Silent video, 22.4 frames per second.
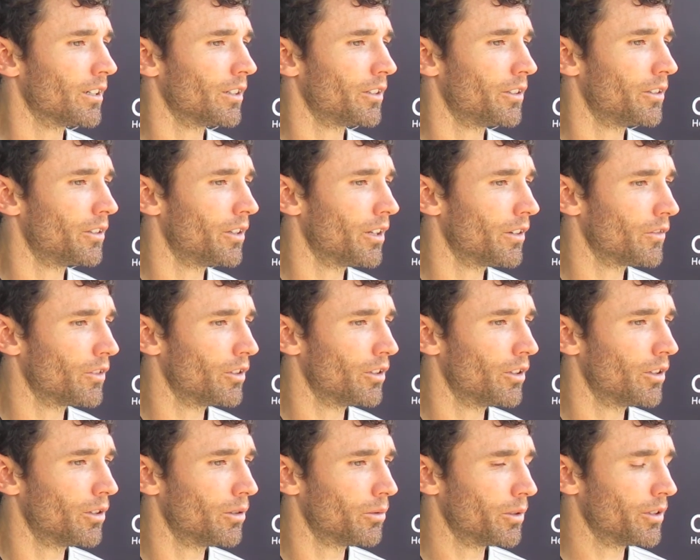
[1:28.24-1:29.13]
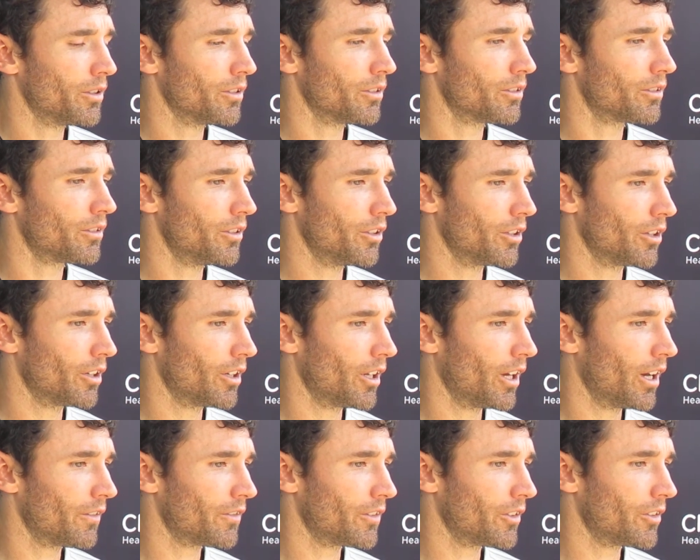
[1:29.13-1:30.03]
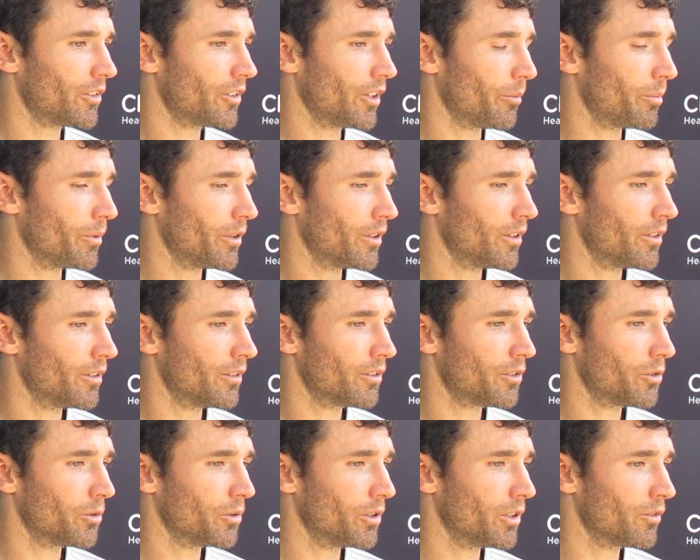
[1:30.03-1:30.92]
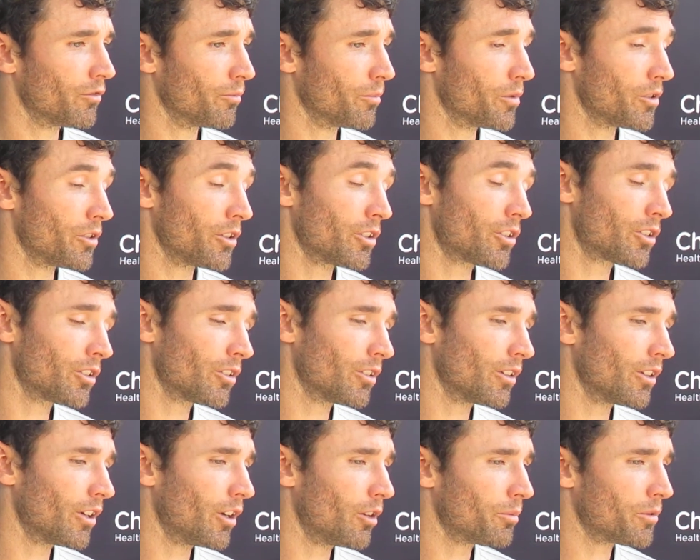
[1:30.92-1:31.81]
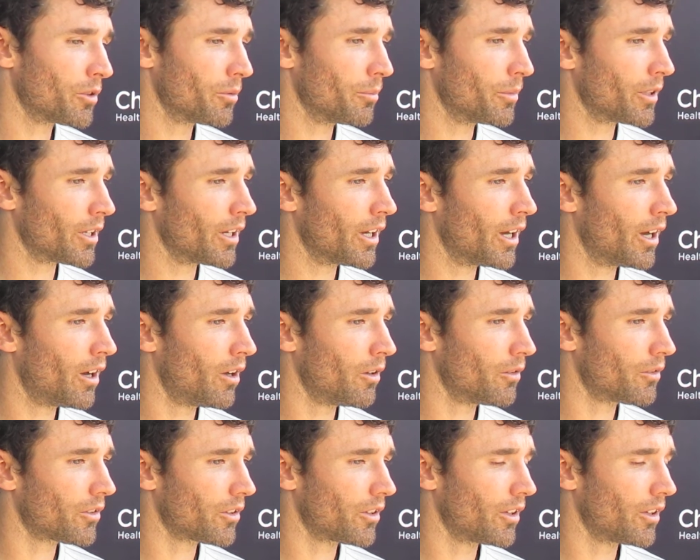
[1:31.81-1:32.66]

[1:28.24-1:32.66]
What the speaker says: You never know when you're going to have to step in to a different position, help somebody out.